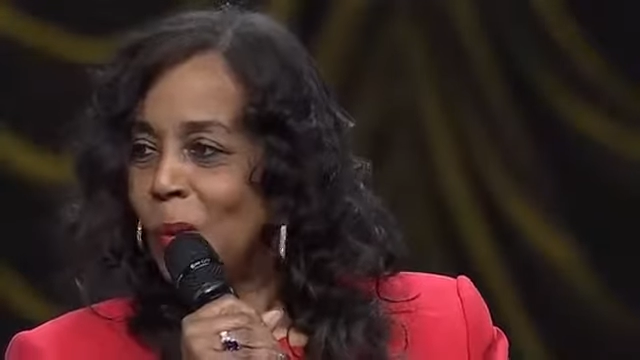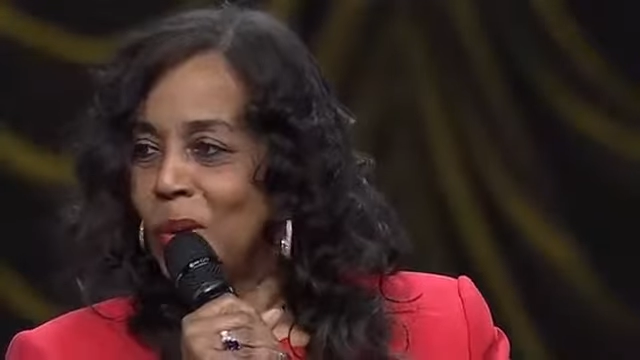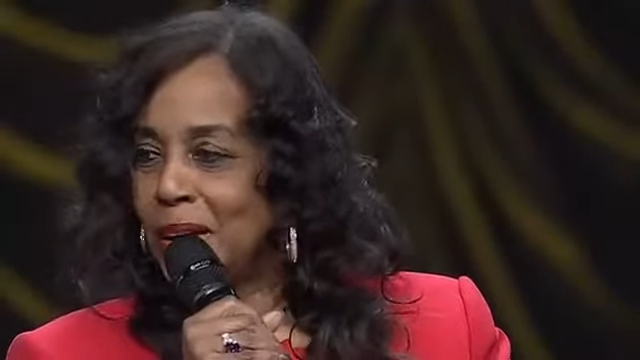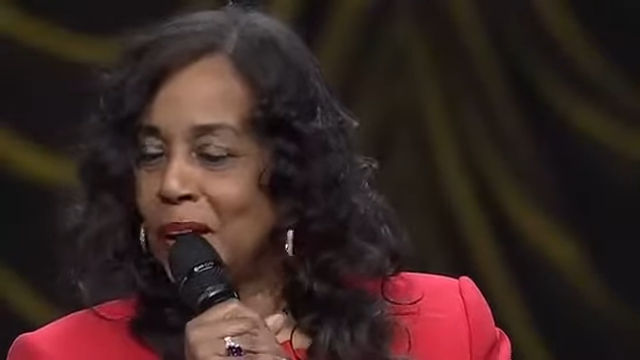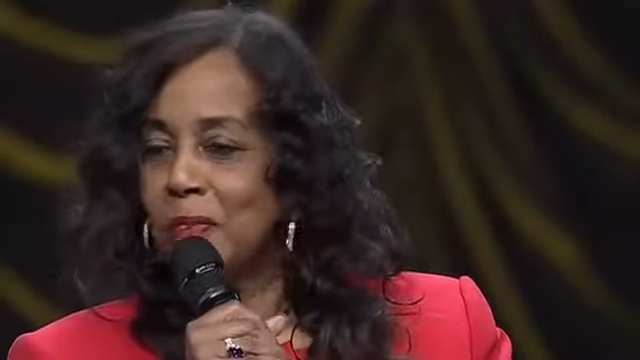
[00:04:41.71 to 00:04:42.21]

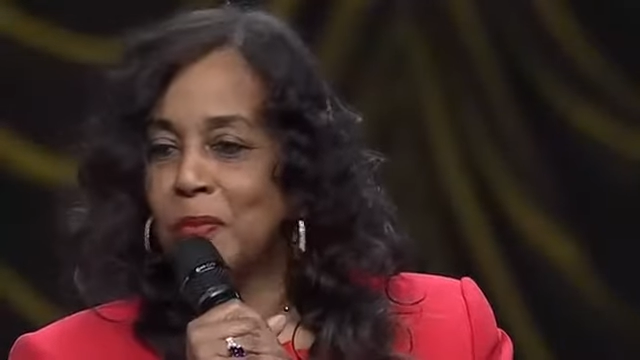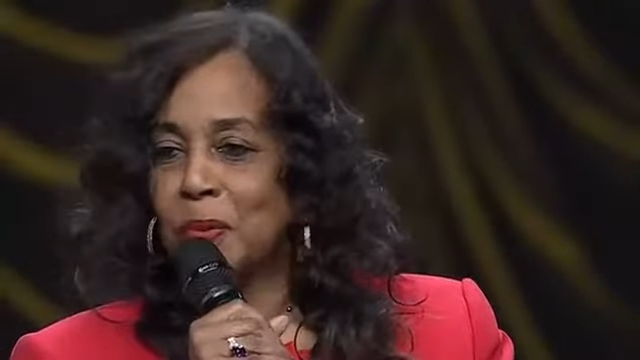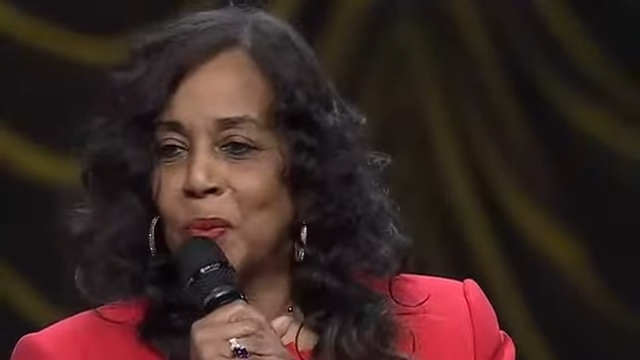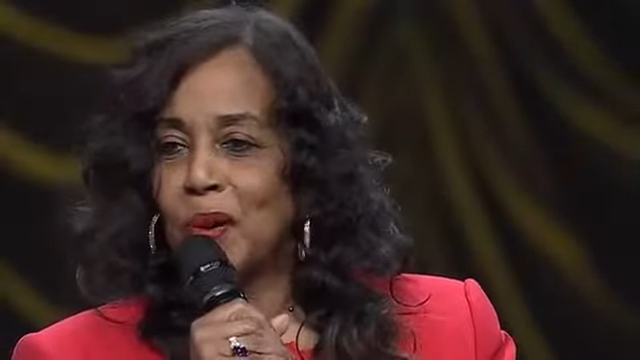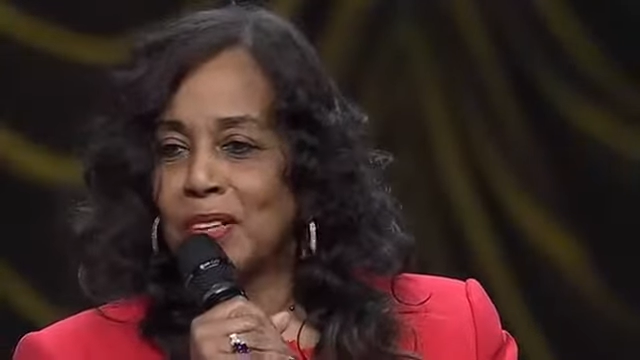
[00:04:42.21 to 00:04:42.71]
We had a
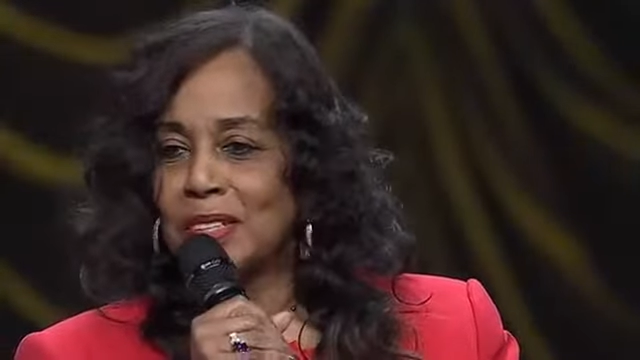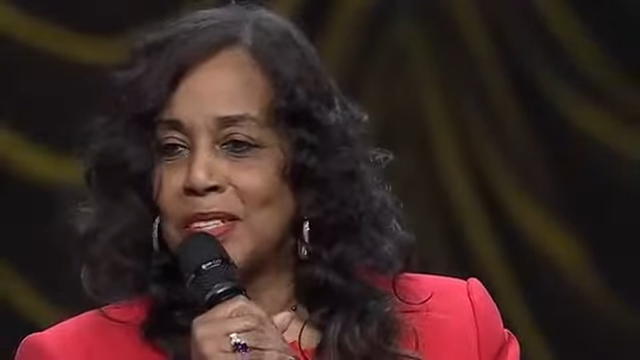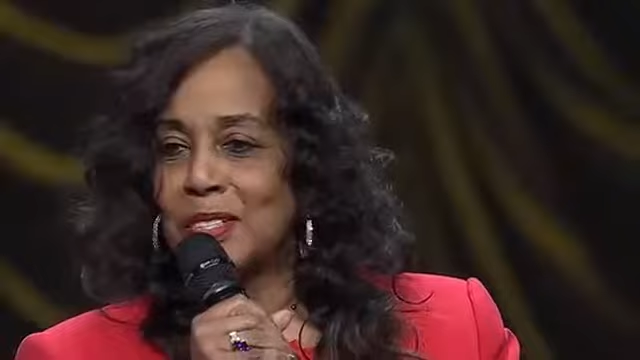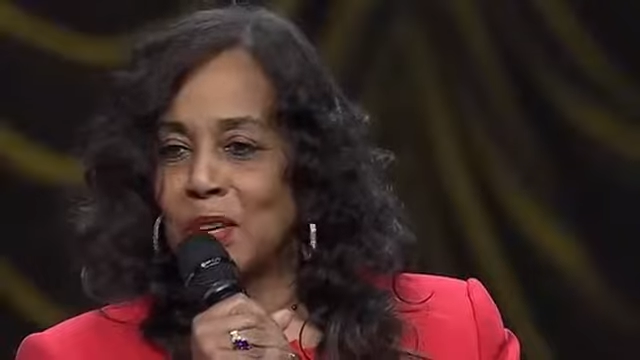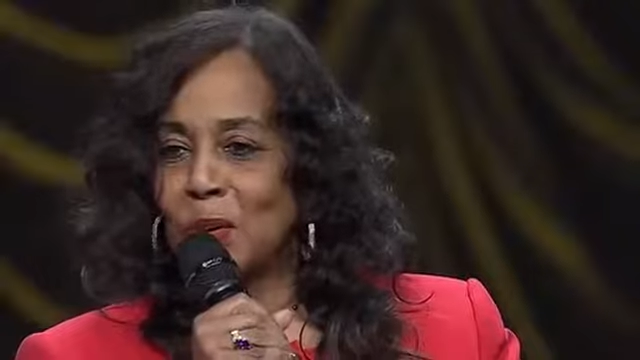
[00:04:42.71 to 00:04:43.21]
foot
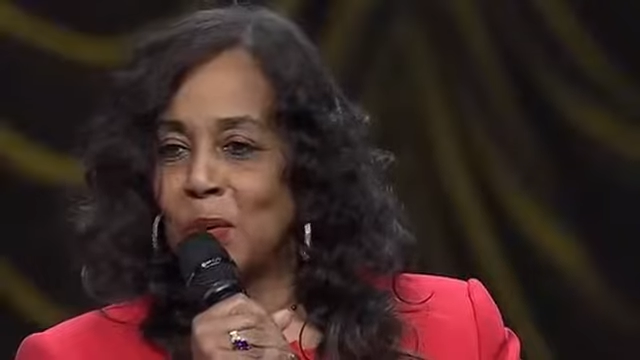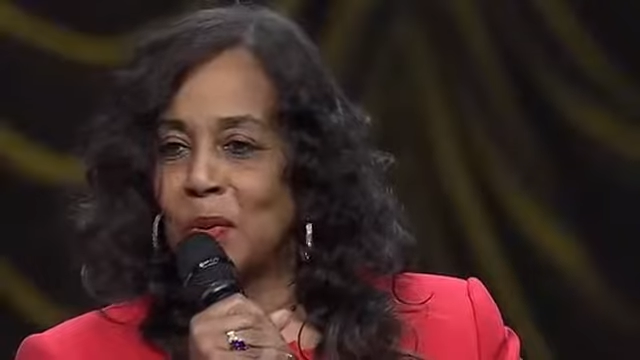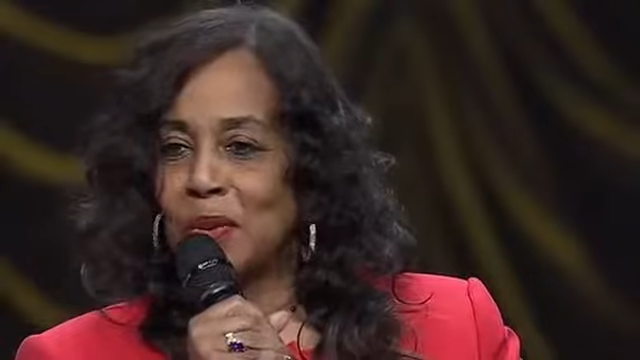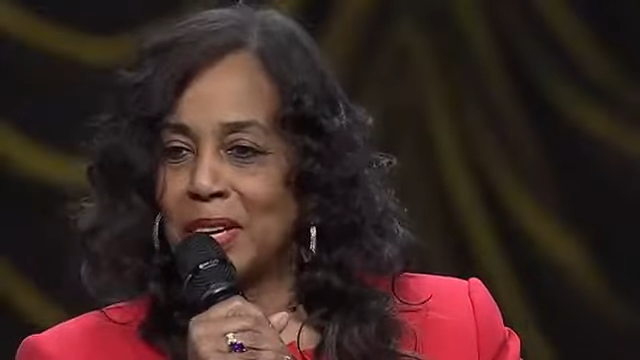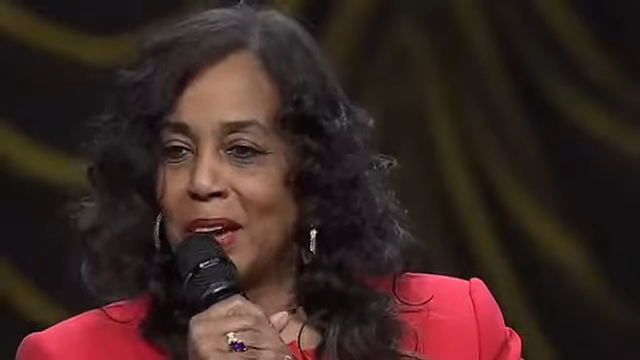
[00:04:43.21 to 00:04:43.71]
washing
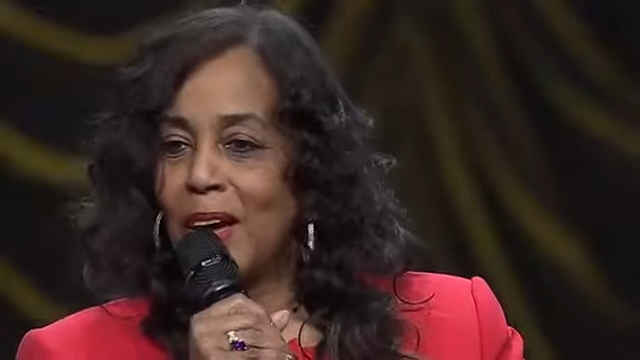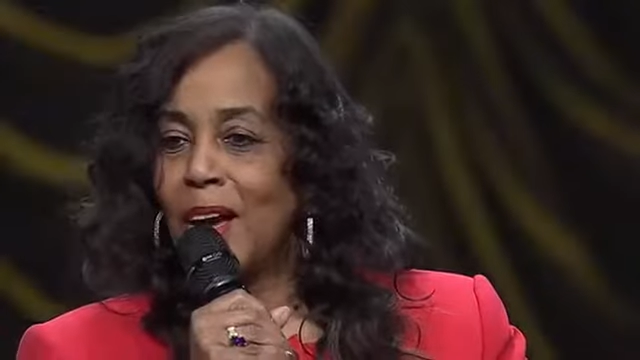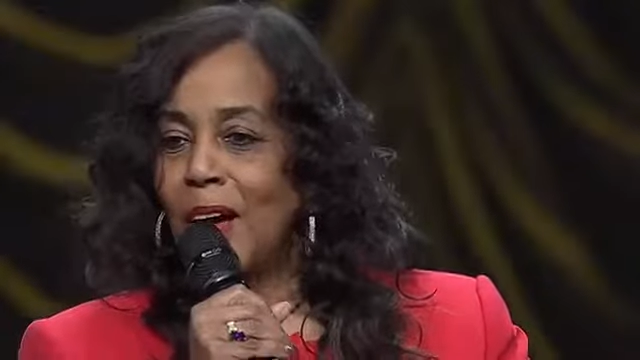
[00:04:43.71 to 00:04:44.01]
ceremony.